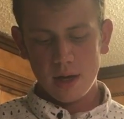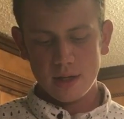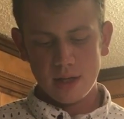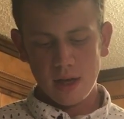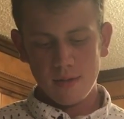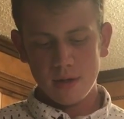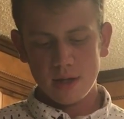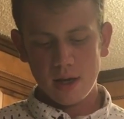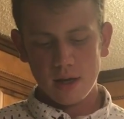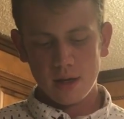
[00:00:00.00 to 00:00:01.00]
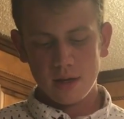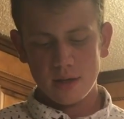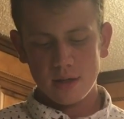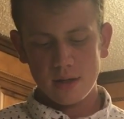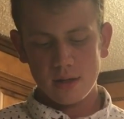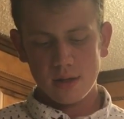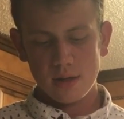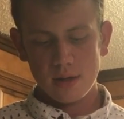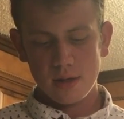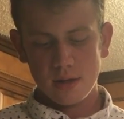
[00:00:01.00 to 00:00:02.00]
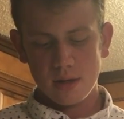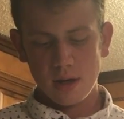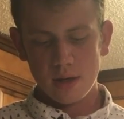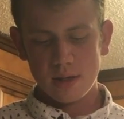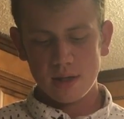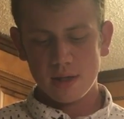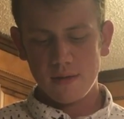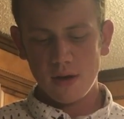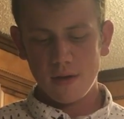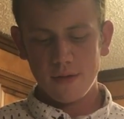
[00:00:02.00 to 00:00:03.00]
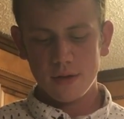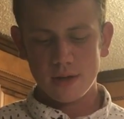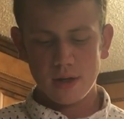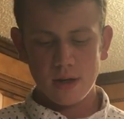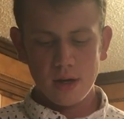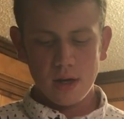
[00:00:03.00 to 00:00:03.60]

and statements, how to conduct sensitive interviews, and